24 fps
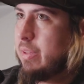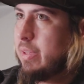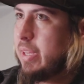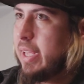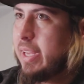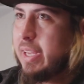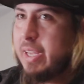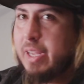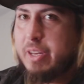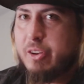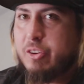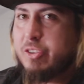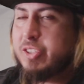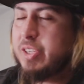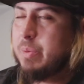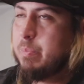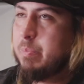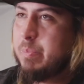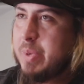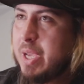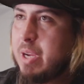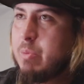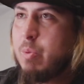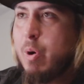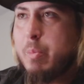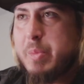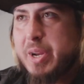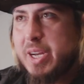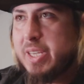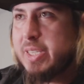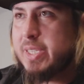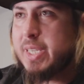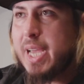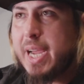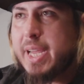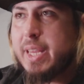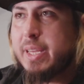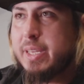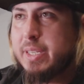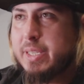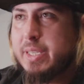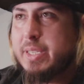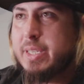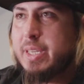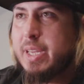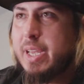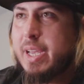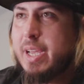Like there's a big moment of
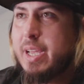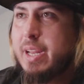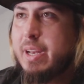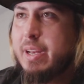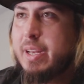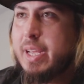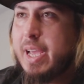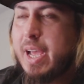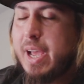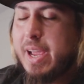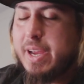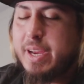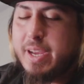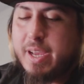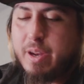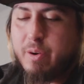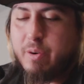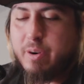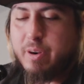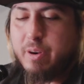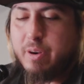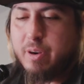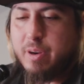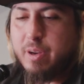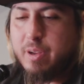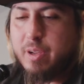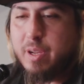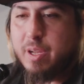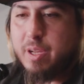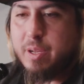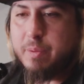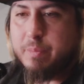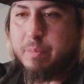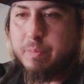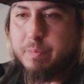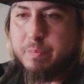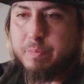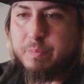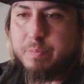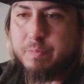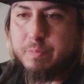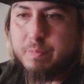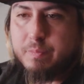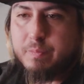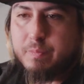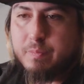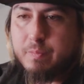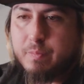silence, and I got
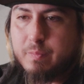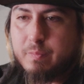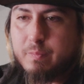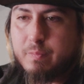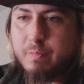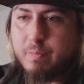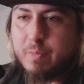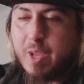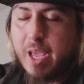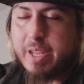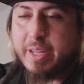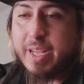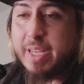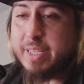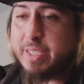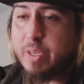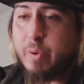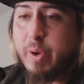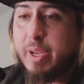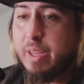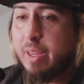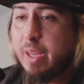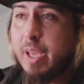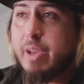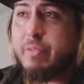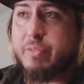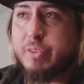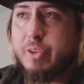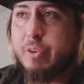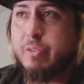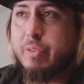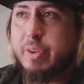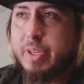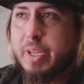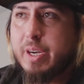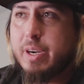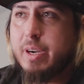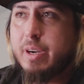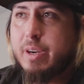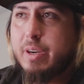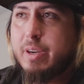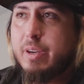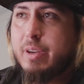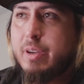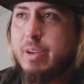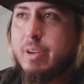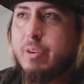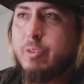that's how I left over there,
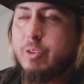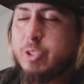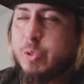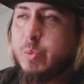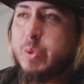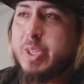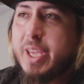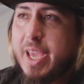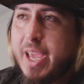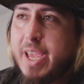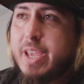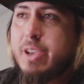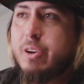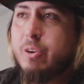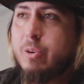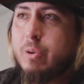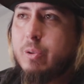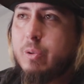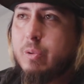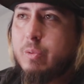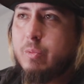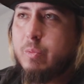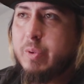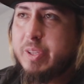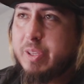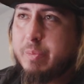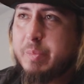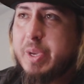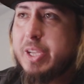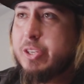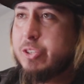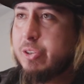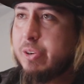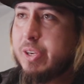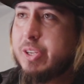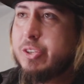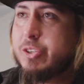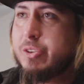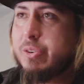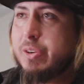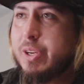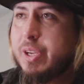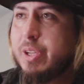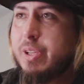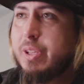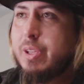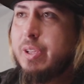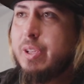was with the angle with a major
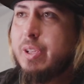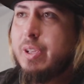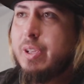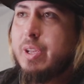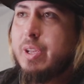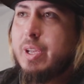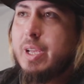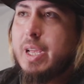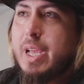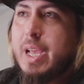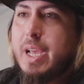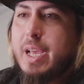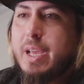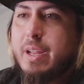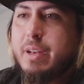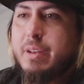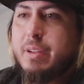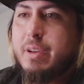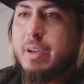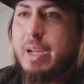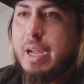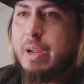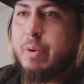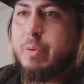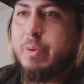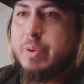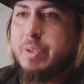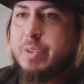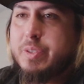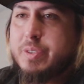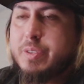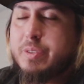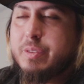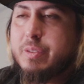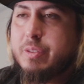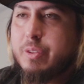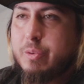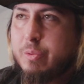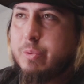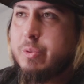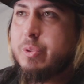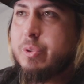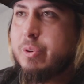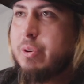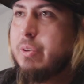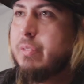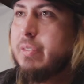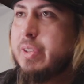injury. And I was the
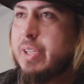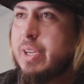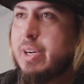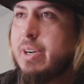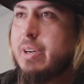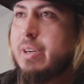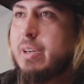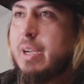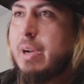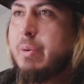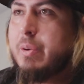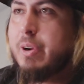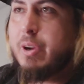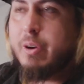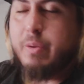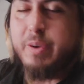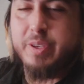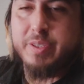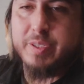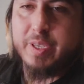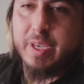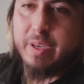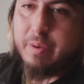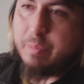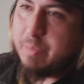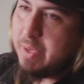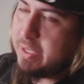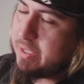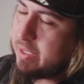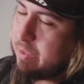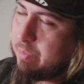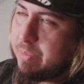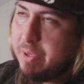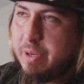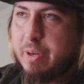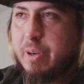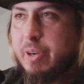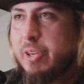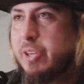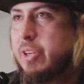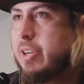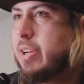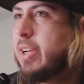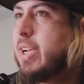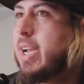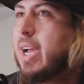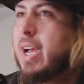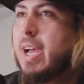rudo over there. I would always like mess up their
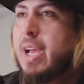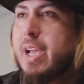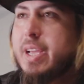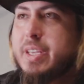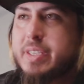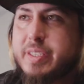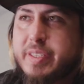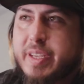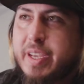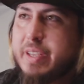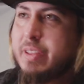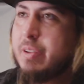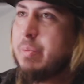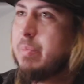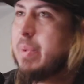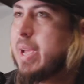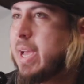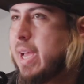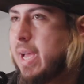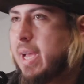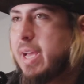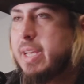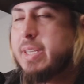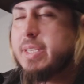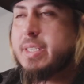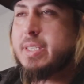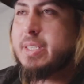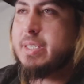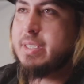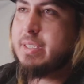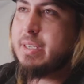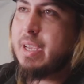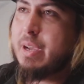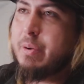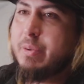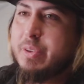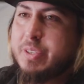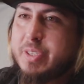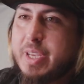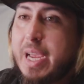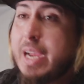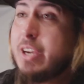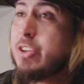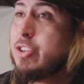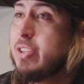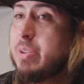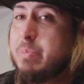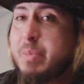good guys, take their masks. I was
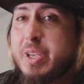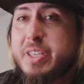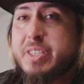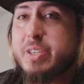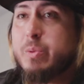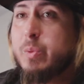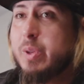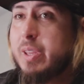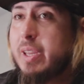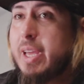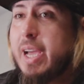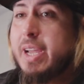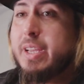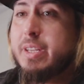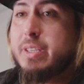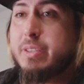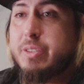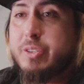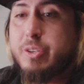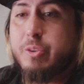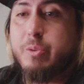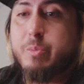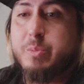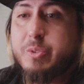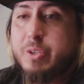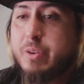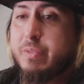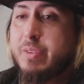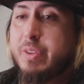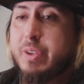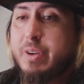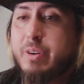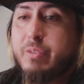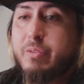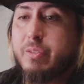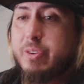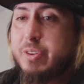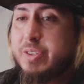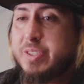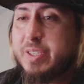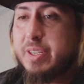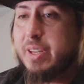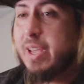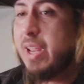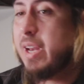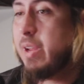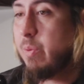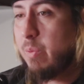actually messing with light tubes over there first
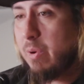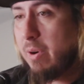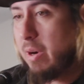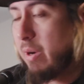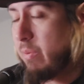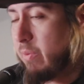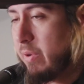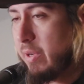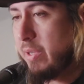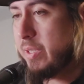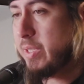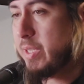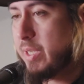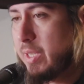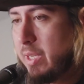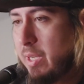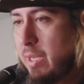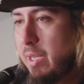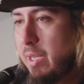than anywhere I was.